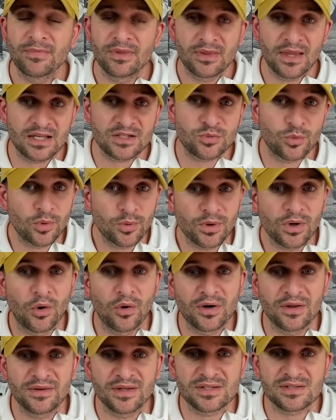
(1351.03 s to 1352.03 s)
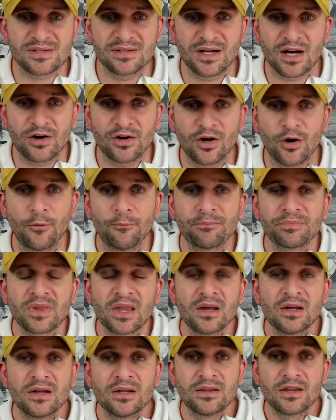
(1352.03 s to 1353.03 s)
That's where we're going in this scenario.
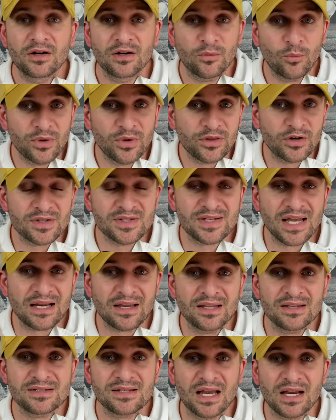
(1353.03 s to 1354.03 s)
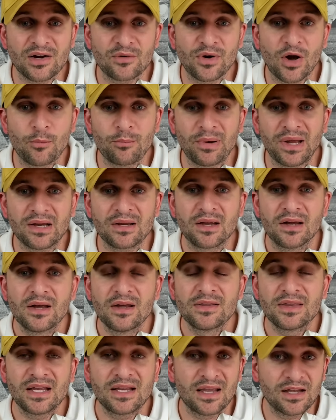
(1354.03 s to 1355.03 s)
With their second round pick,
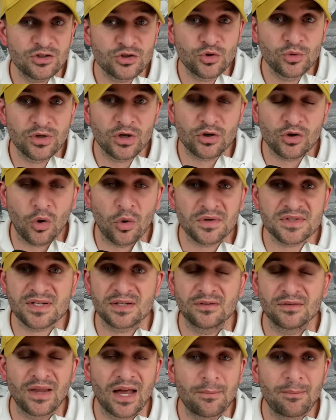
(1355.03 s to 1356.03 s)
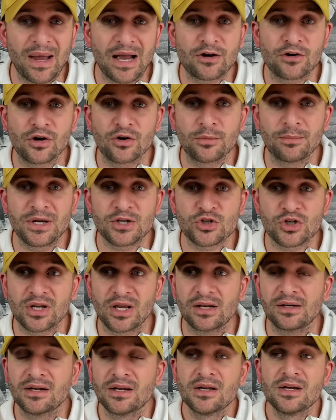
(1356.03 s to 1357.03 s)
they get Junior Colson, linebacker out of
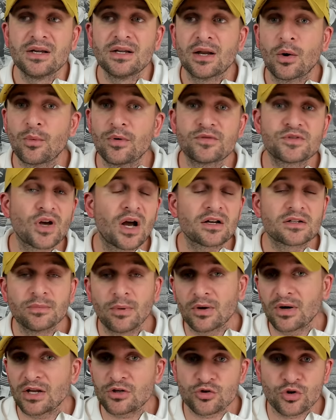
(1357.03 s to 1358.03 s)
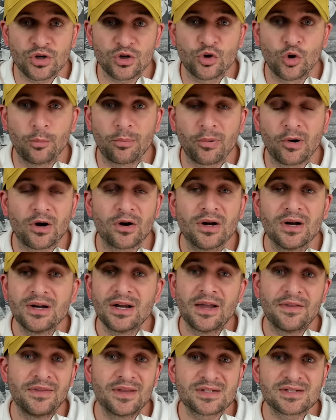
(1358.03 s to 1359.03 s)
Michigan. Now, we've talked about Edgerrin Cooper.
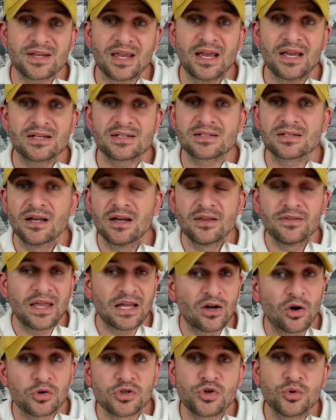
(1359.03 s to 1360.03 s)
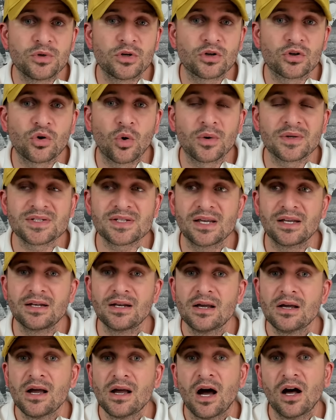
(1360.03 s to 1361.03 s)
In this case, they go Junior
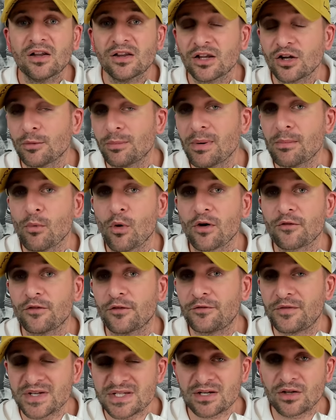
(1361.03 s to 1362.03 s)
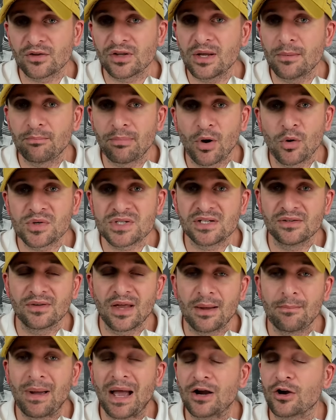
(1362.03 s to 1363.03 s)
Colson, a little bit more of a physically imposing
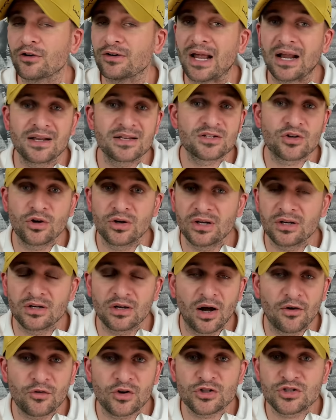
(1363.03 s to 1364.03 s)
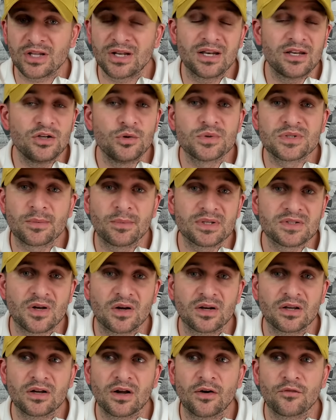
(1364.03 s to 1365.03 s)
linebacker. Not as good in coverage. They didn't use him a ton
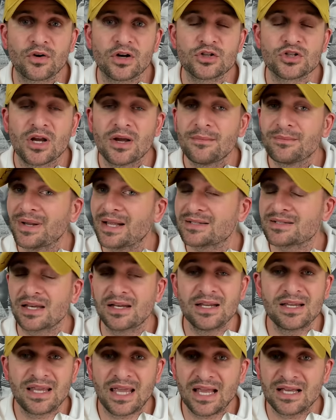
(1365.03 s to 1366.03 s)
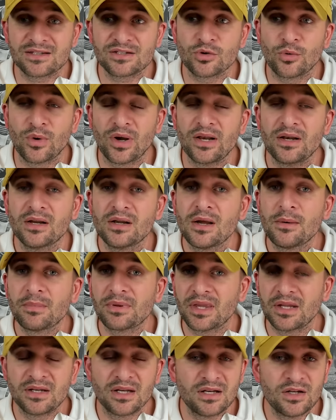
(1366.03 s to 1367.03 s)
in coverage. Not saying he can't do it, but
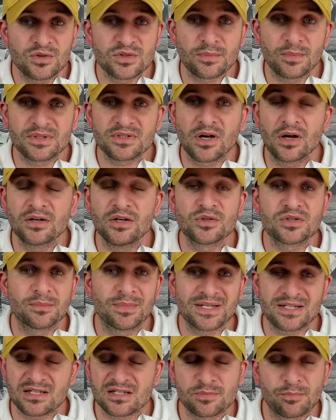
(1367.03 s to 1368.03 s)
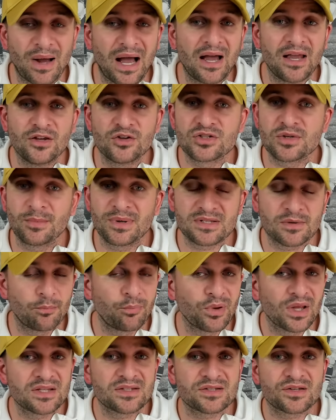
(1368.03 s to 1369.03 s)
they didn't use him a ton. Use him as a spy. Use him as a
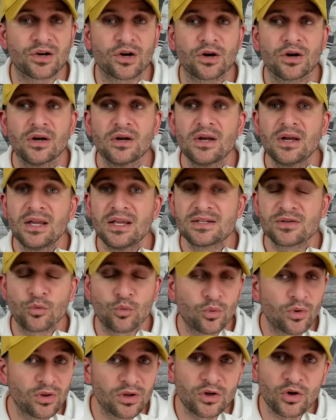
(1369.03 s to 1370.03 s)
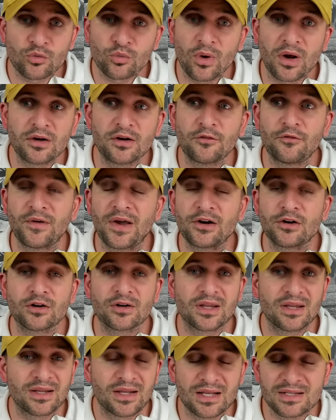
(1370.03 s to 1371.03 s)
blitzer. He's a really good run defender.
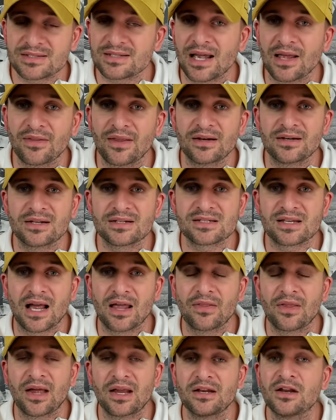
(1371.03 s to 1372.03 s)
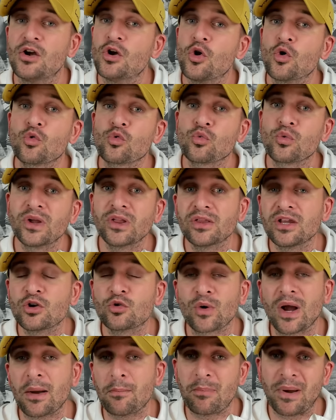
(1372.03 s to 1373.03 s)
Can get sideline to sideline. Really
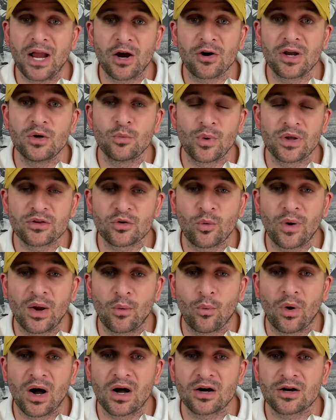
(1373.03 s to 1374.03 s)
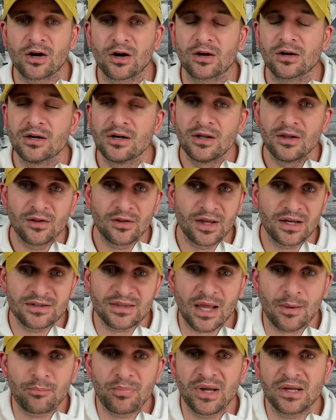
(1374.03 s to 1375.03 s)
great pairing with Quay Walker. Like
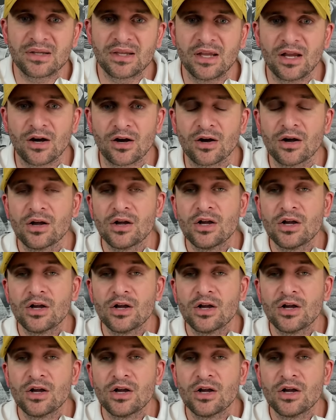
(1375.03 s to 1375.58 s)
that pick here.